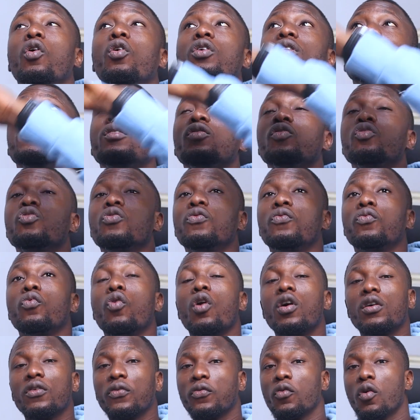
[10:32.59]
until you've
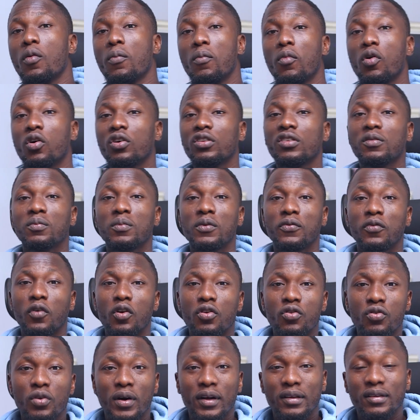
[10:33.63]
worked for months
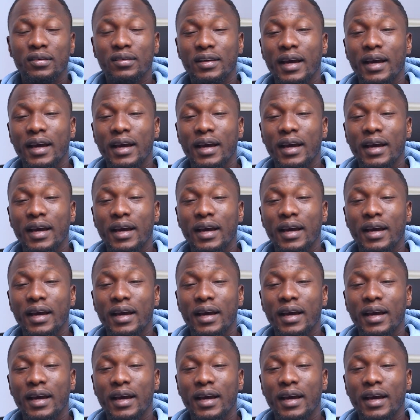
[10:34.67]
before you are